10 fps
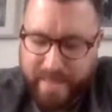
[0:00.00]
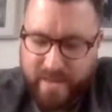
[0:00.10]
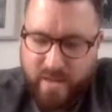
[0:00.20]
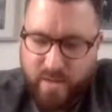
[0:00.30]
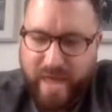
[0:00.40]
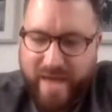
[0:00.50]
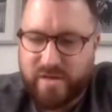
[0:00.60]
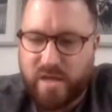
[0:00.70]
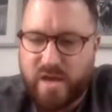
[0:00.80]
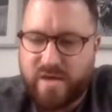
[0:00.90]
we have a
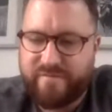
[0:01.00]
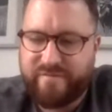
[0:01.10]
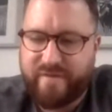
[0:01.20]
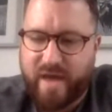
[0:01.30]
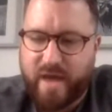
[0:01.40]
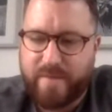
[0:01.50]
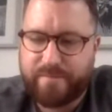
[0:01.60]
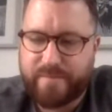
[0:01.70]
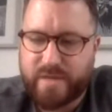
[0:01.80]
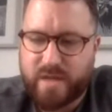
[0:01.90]
lot of
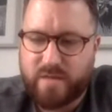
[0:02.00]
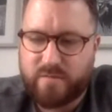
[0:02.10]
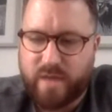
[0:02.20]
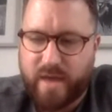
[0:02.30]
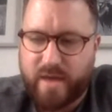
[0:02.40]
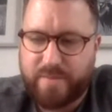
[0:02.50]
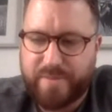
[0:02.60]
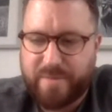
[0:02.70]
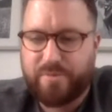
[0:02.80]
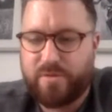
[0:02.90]

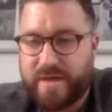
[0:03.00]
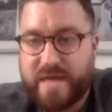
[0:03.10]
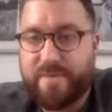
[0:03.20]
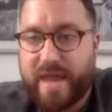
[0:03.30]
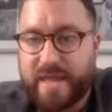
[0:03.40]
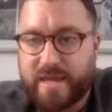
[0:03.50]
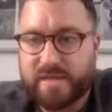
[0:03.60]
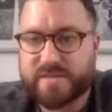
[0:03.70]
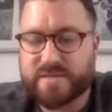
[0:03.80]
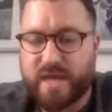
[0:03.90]
people emailing
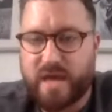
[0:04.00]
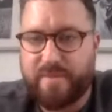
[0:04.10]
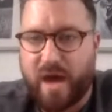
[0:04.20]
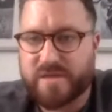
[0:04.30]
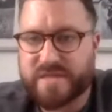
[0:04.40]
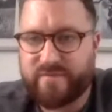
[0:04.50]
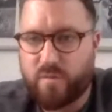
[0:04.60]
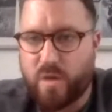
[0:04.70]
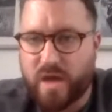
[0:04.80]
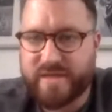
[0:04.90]
us asking for
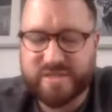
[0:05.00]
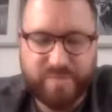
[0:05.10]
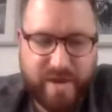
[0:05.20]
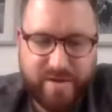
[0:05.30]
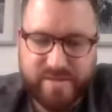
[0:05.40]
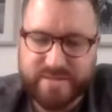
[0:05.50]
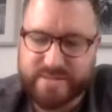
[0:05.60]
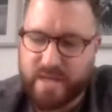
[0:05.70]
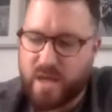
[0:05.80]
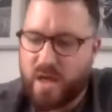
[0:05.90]
work experience,
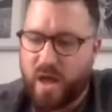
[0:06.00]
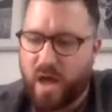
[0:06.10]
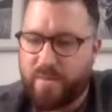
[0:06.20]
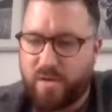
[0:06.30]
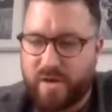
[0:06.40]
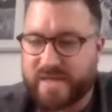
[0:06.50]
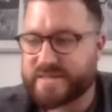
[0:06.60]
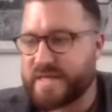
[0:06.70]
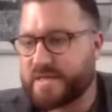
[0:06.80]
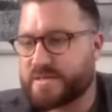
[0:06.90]
or
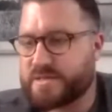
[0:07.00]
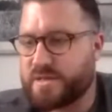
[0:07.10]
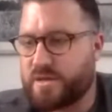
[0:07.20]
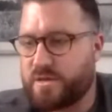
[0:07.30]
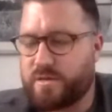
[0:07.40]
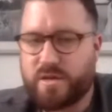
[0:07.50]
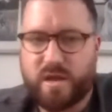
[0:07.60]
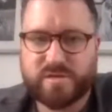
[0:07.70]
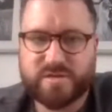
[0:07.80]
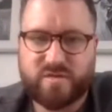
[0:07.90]
asking to
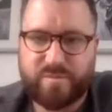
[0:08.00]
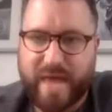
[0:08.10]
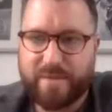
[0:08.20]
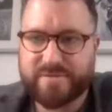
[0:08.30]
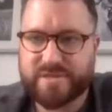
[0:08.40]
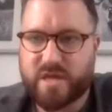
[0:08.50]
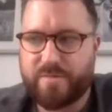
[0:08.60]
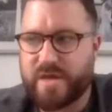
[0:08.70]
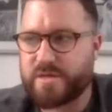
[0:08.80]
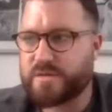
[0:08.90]
sort of be able to come
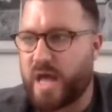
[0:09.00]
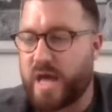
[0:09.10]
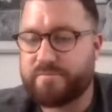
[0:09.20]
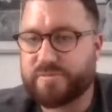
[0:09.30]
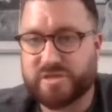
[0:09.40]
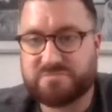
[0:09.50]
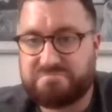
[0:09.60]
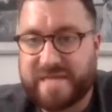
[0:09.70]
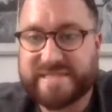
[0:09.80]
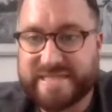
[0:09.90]
and just
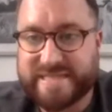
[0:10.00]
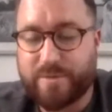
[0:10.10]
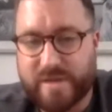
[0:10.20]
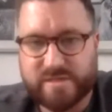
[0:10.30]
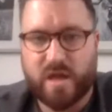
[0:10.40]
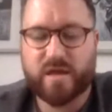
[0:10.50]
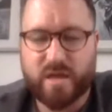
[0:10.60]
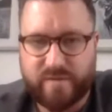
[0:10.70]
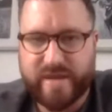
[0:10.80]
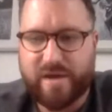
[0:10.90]
basically see what it's like kind
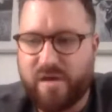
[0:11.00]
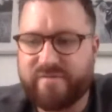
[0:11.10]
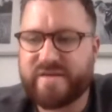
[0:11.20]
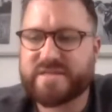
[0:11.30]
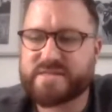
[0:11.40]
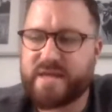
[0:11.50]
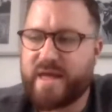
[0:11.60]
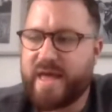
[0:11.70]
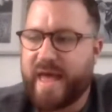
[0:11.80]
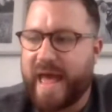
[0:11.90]
of in our office.
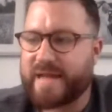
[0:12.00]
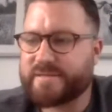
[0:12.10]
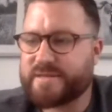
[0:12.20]
And